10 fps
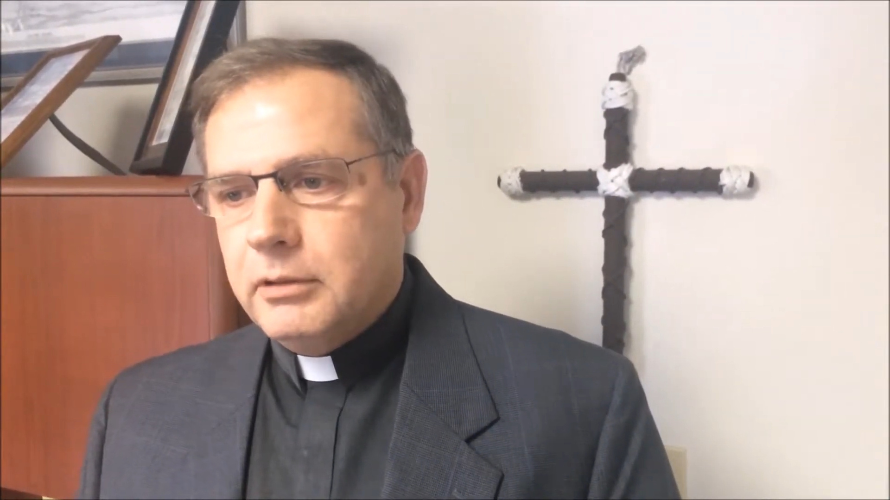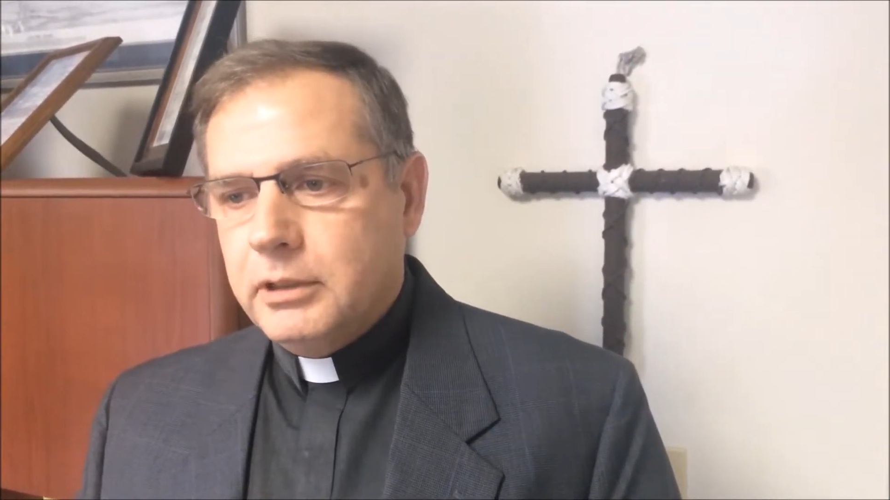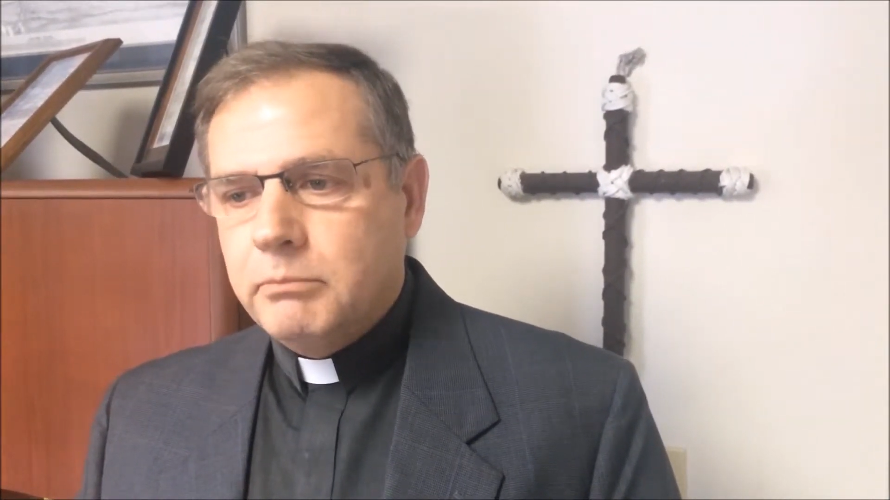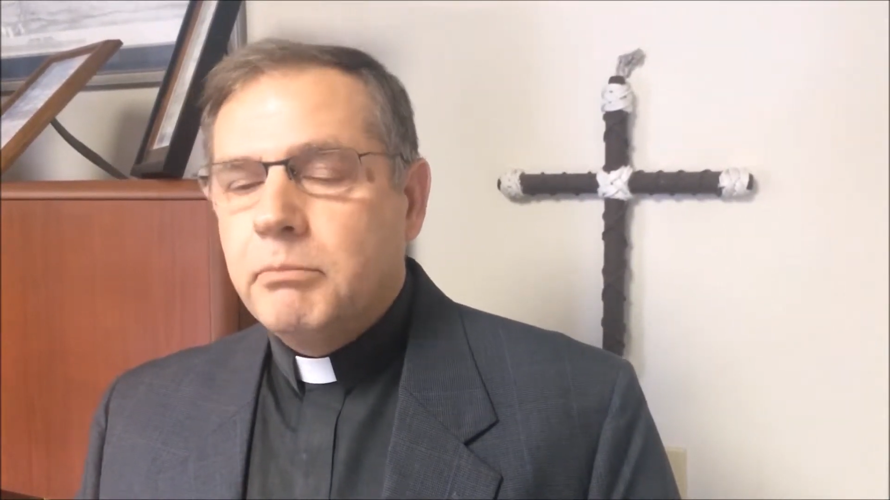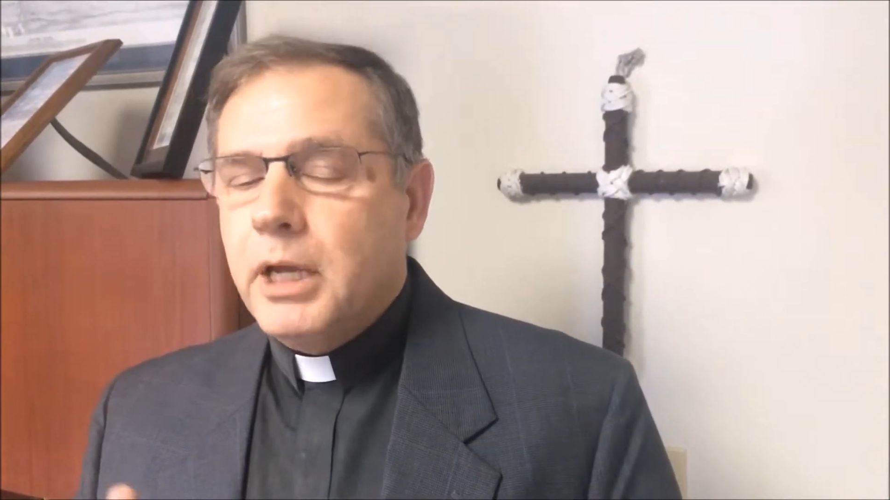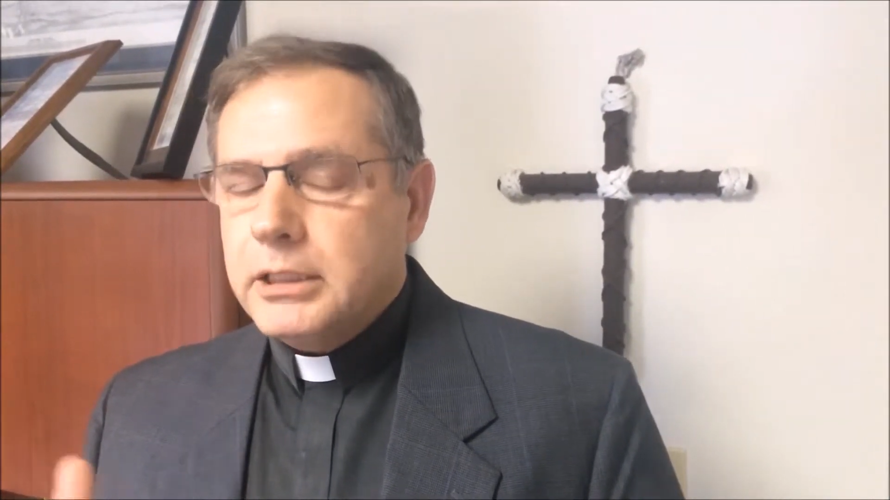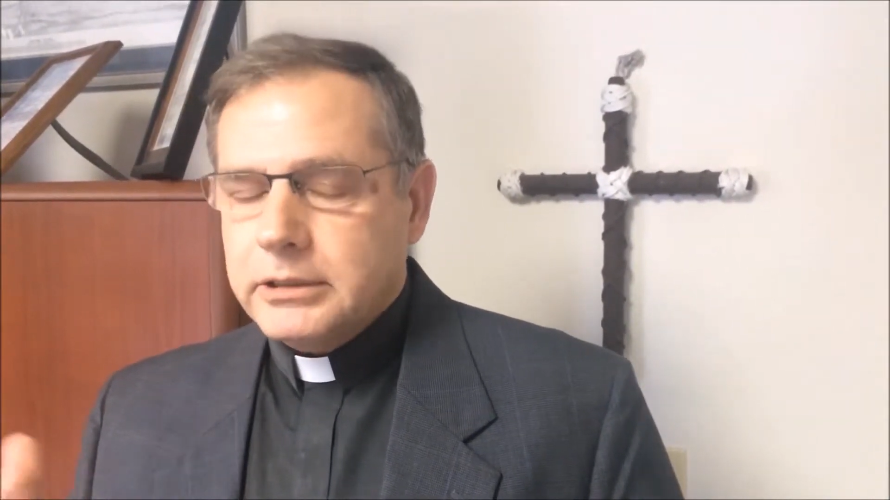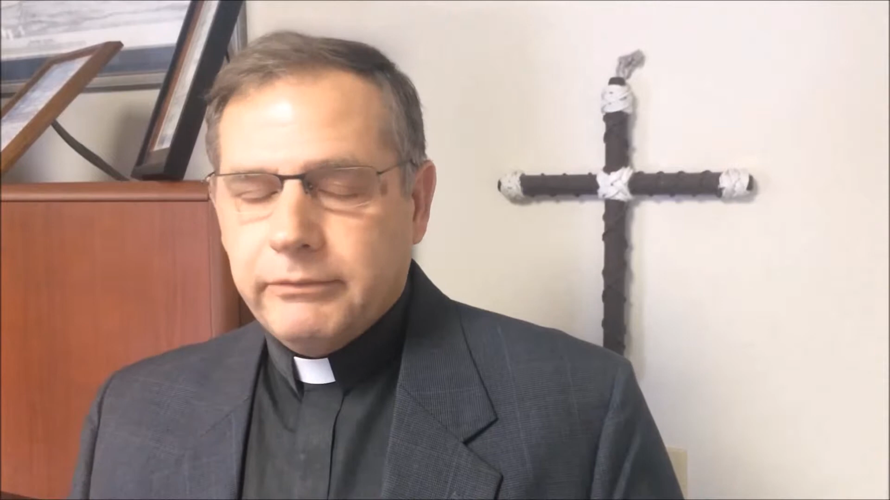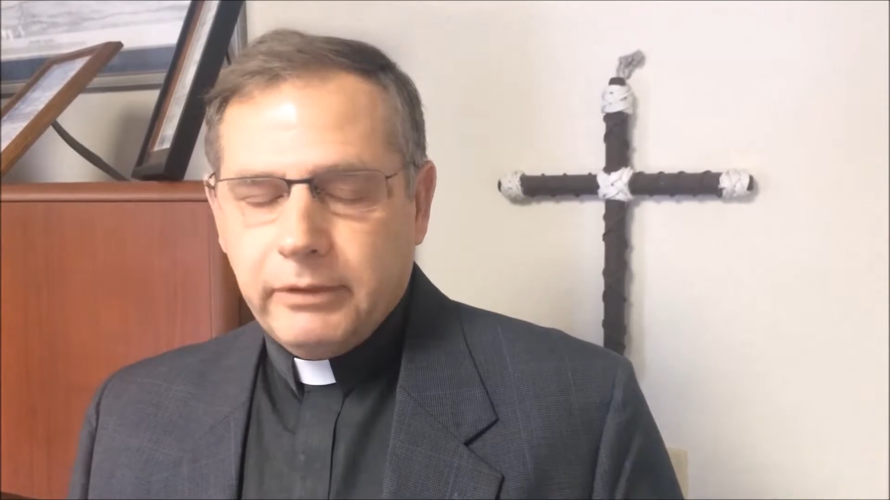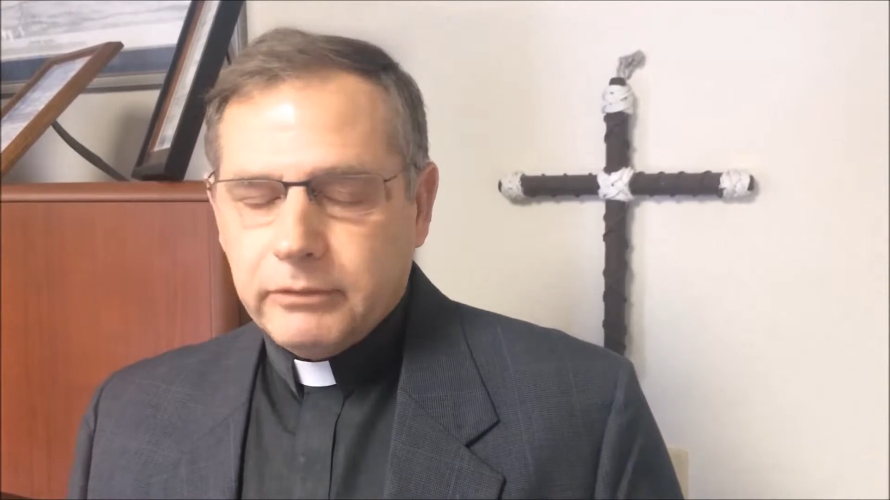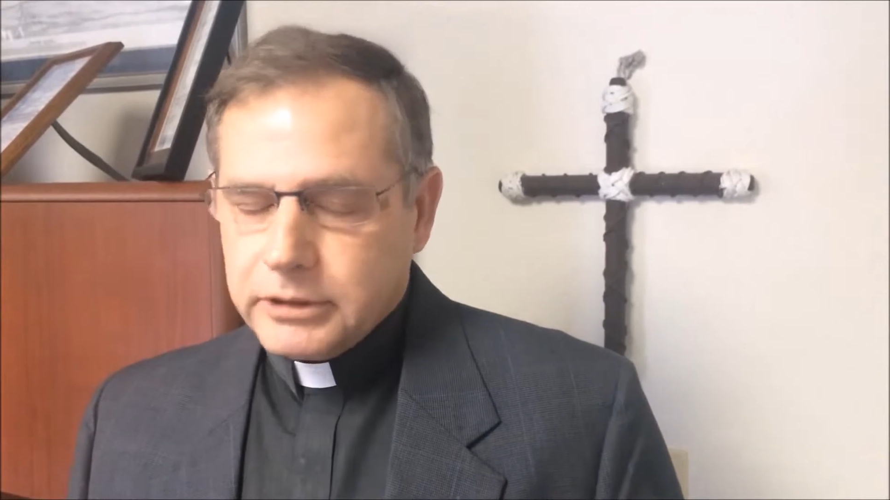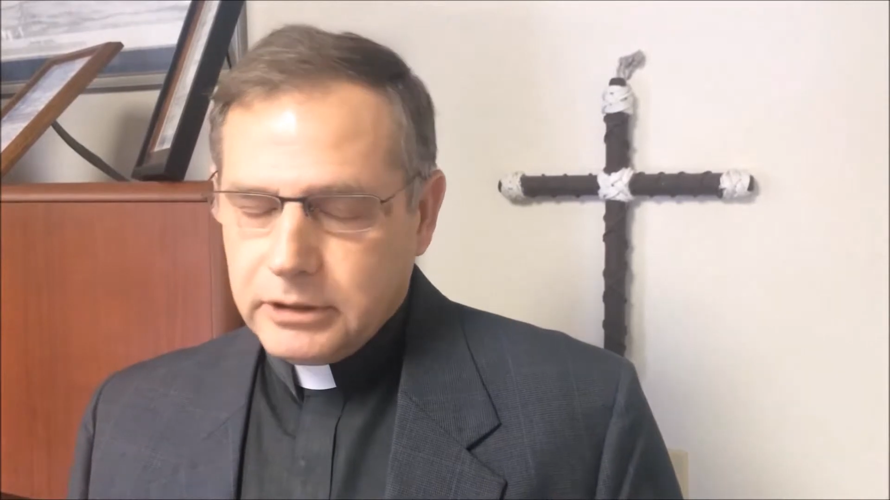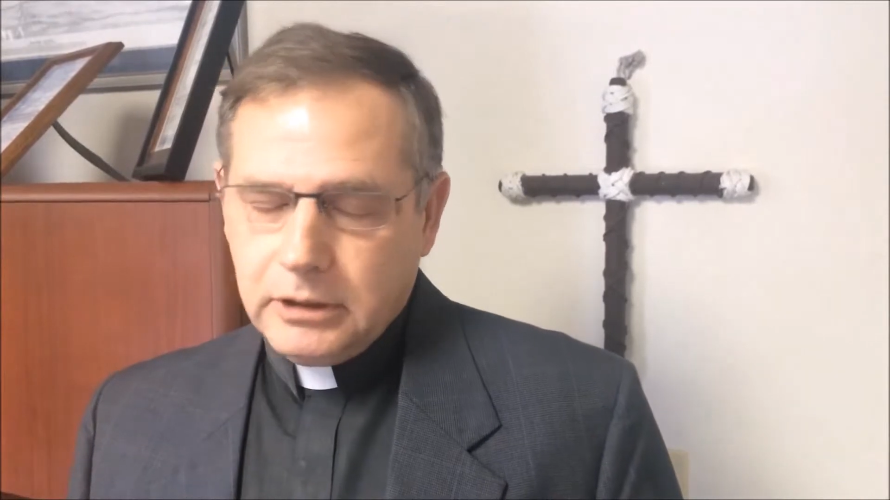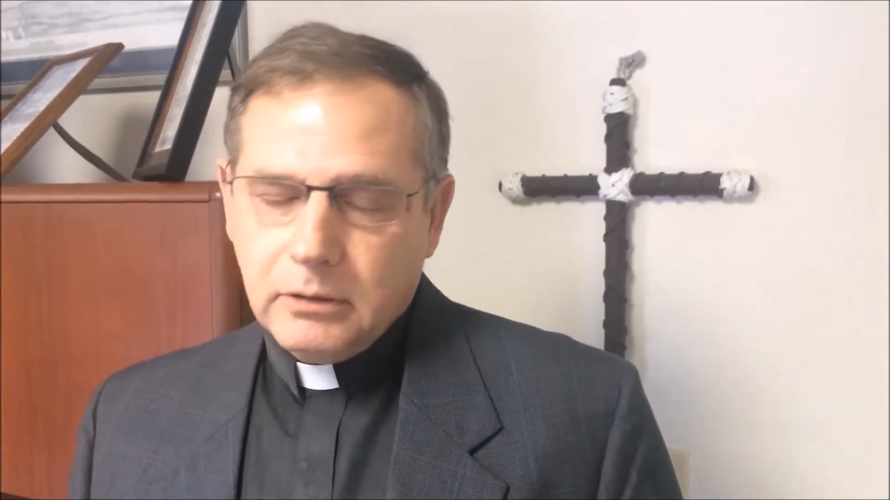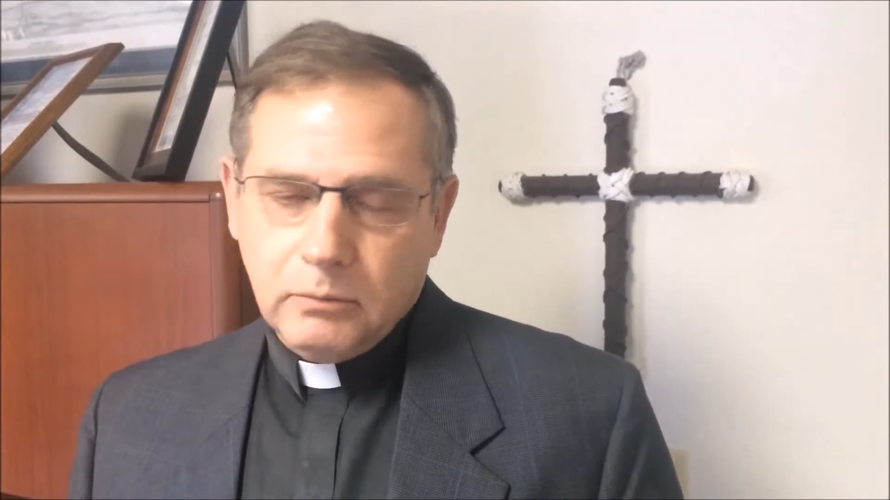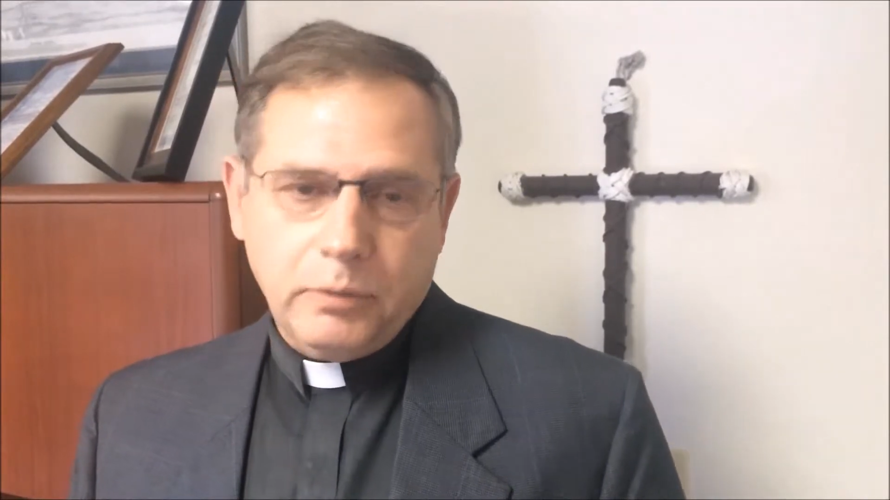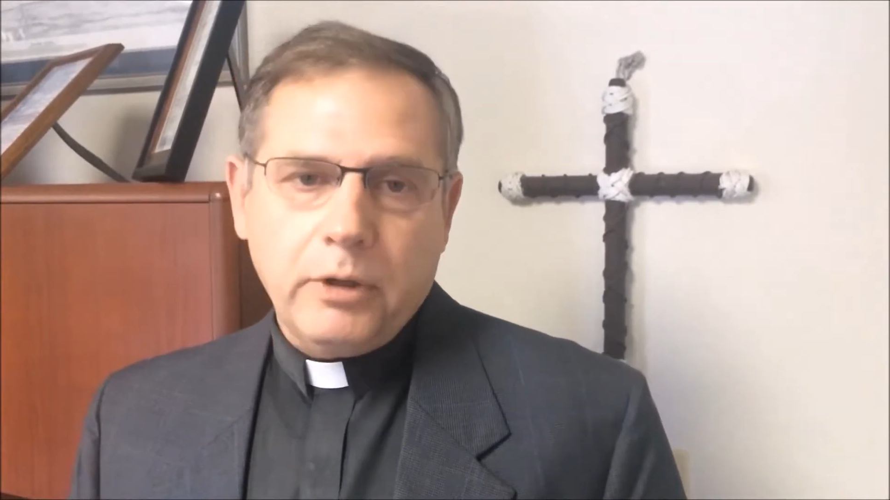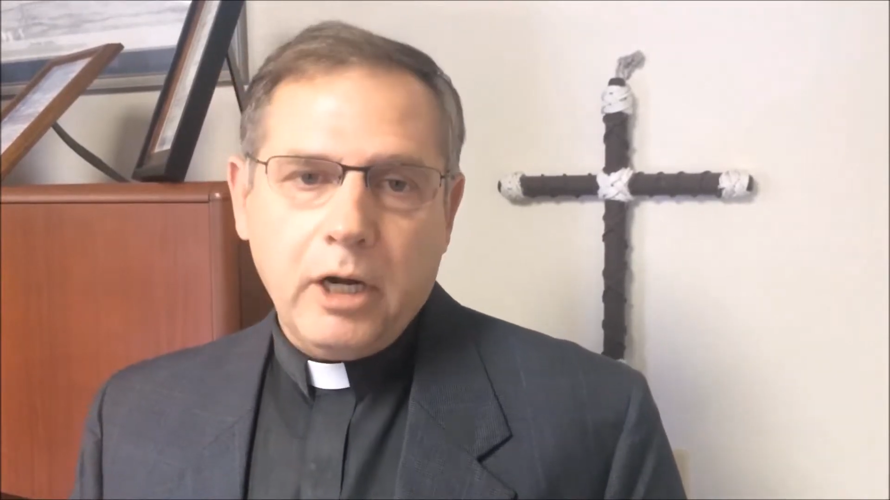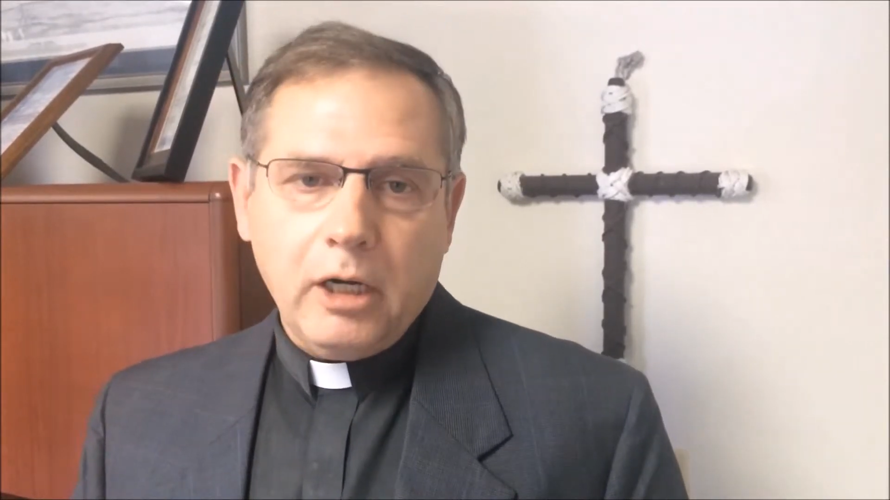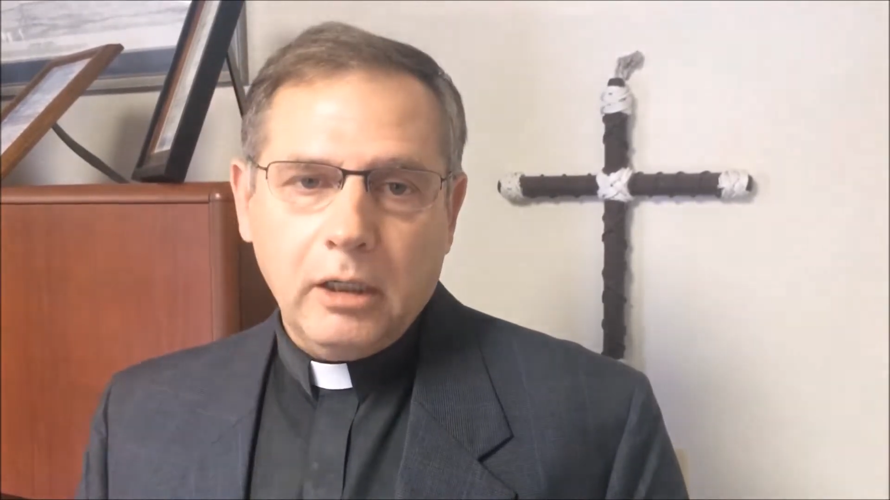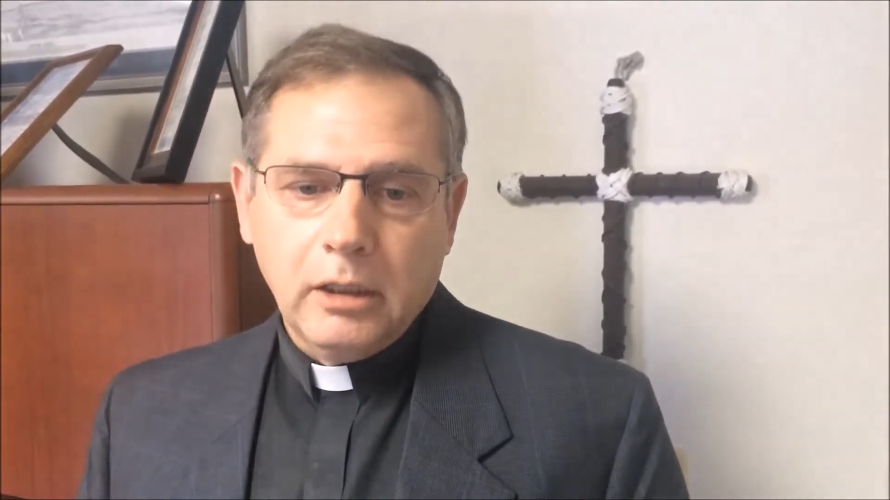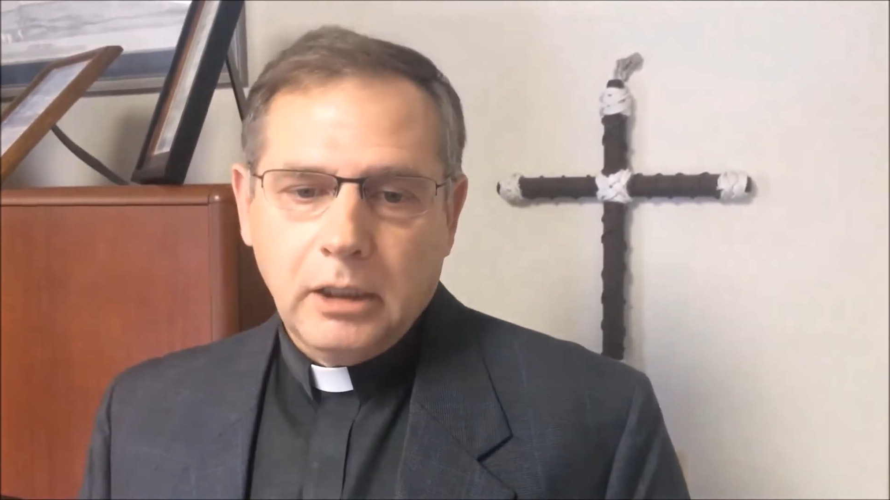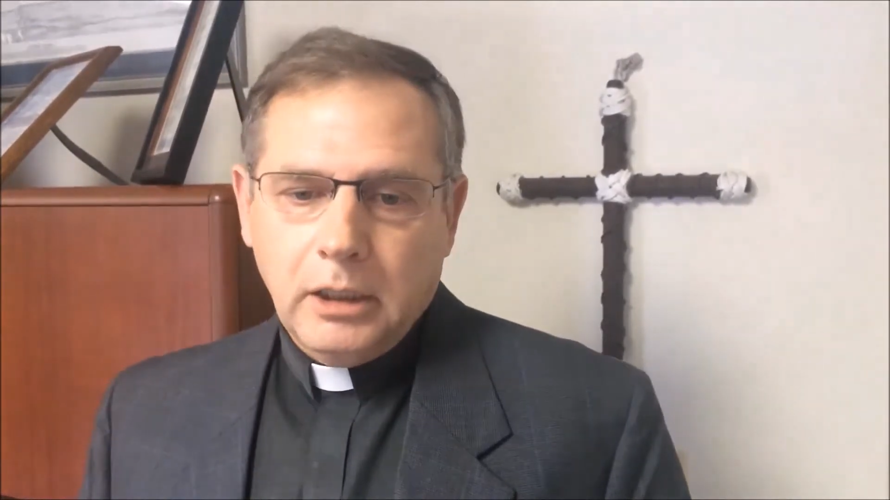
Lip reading: the best I've ever seen on prayer.